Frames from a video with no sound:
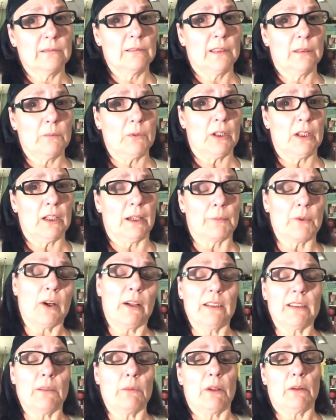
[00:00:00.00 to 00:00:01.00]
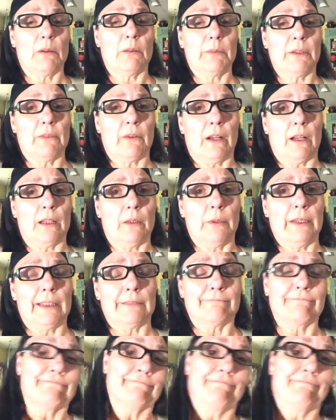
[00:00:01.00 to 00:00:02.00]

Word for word: I'm working. I'm trying to say what I want to be for Halloween.